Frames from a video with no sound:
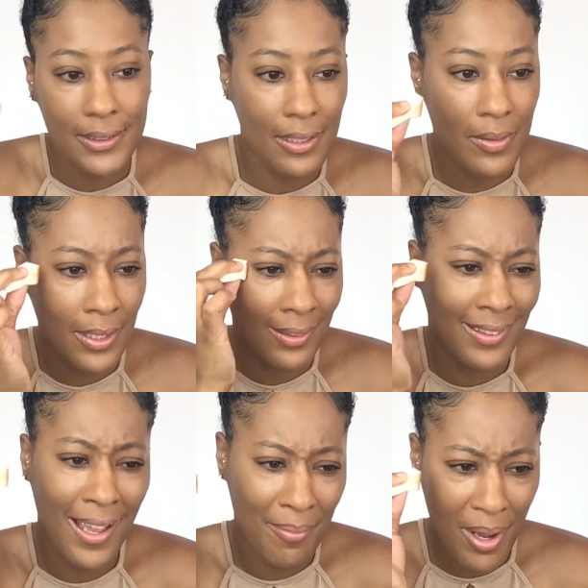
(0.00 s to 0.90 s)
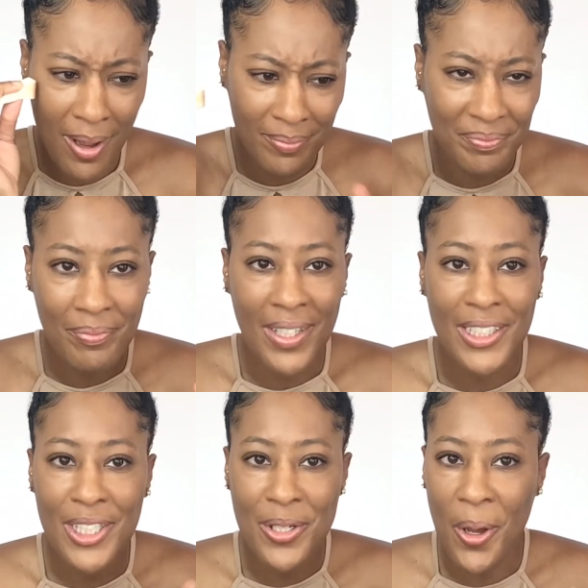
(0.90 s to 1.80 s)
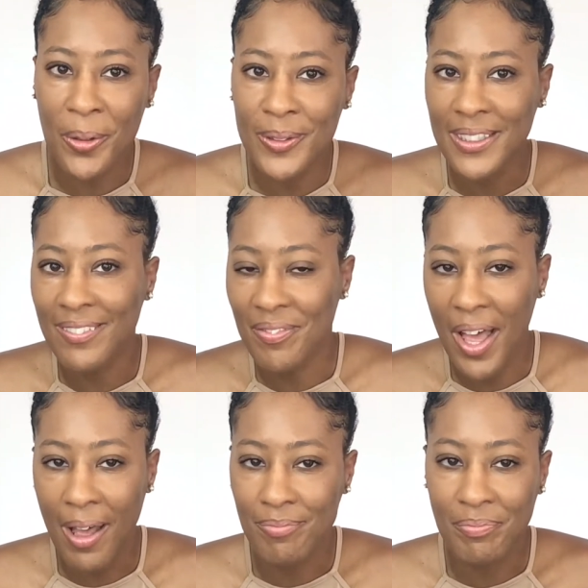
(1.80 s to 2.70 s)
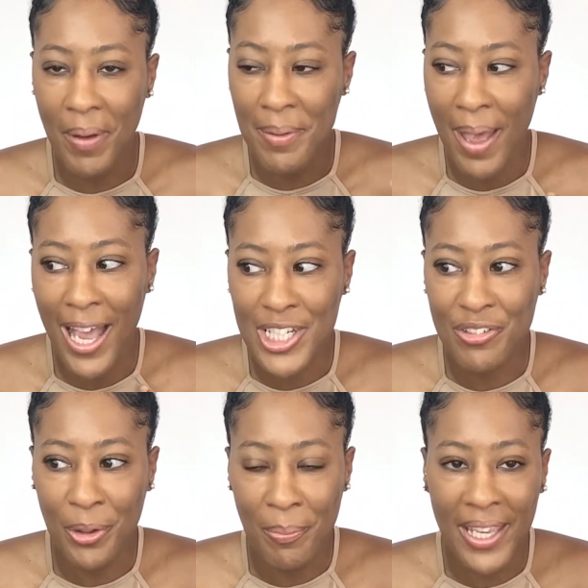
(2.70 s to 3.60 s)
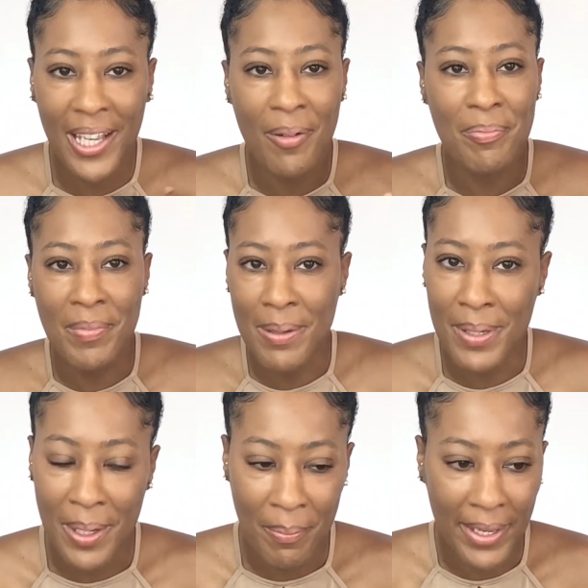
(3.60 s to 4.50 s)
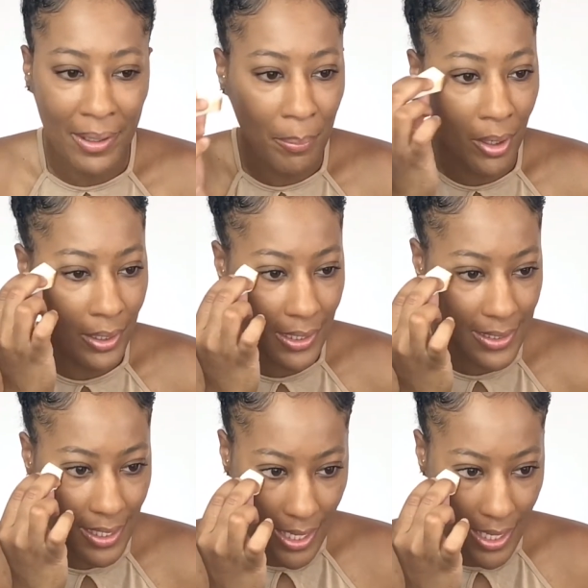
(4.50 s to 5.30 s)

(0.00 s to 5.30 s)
And I was like, yeah, Mom, because she knows my passion for makeup, me being a makeup artist.